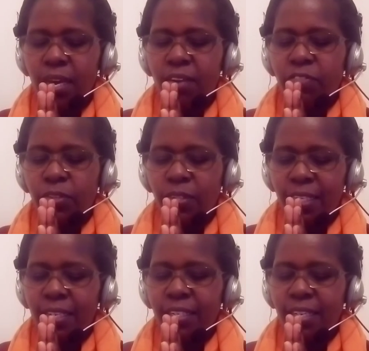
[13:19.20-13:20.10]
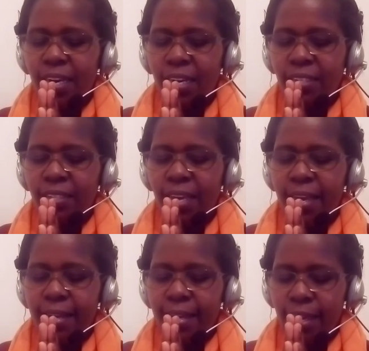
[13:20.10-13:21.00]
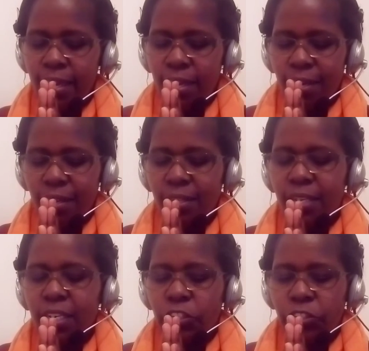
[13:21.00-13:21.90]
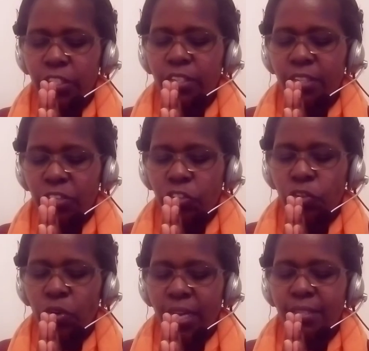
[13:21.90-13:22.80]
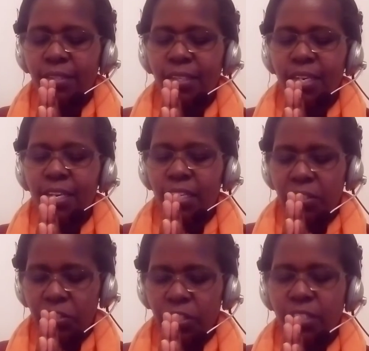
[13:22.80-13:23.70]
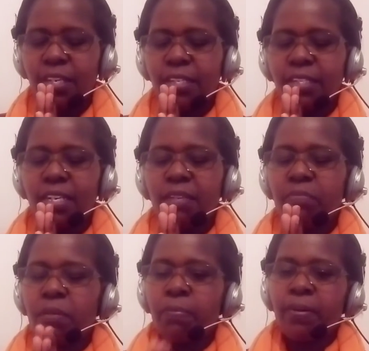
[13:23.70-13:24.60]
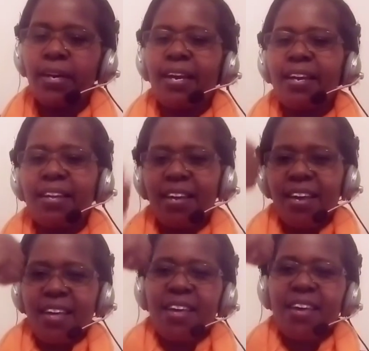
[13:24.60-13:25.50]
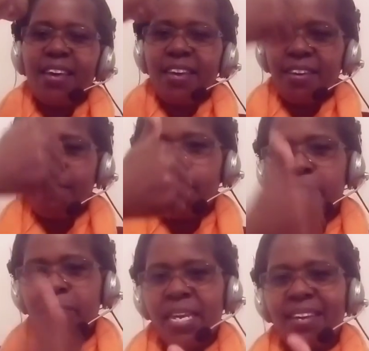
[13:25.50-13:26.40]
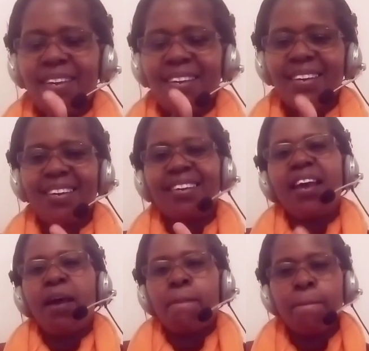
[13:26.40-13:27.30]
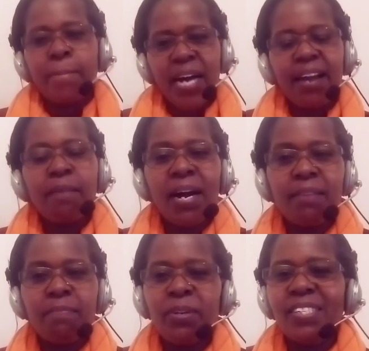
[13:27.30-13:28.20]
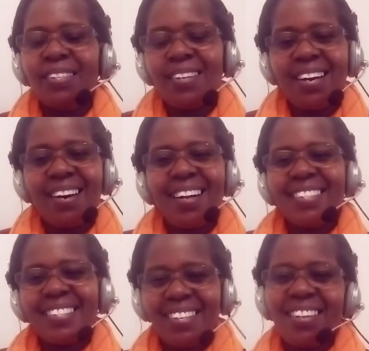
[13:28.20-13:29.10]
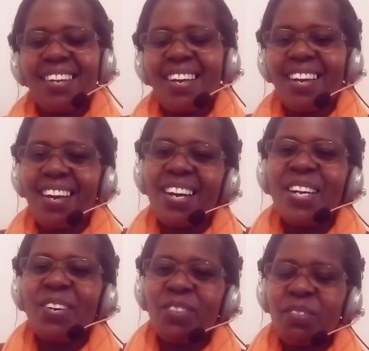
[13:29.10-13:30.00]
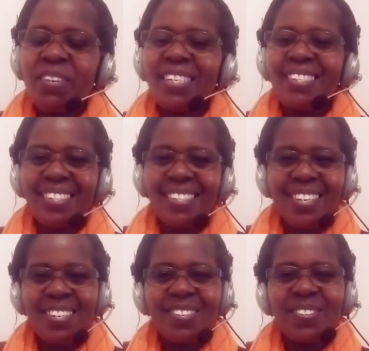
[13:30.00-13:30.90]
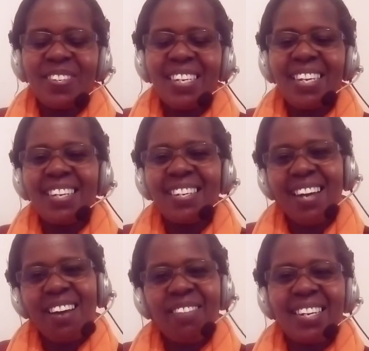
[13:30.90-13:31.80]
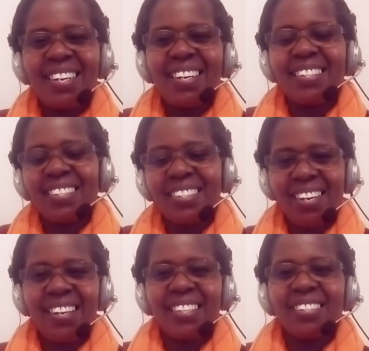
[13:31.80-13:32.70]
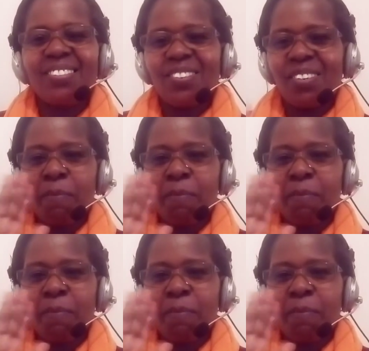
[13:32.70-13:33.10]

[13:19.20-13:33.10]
for sending us a King, Jesus Christ. In Jesus' name we pray. Amen. Bye-bye, boys and girls. Take care. We will see you in our next lesson.